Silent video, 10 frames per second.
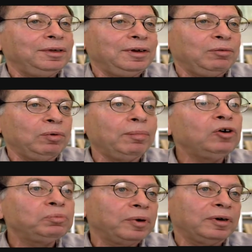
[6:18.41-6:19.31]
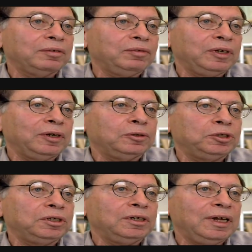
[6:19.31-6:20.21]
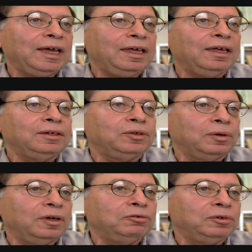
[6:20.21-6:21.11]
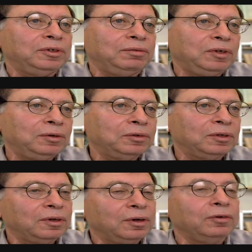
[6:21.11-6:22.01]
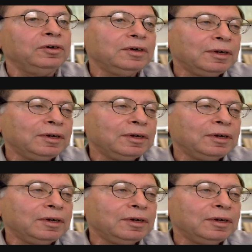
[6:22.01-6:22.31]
in a remote part of the ocean decades or hundreds of years ago,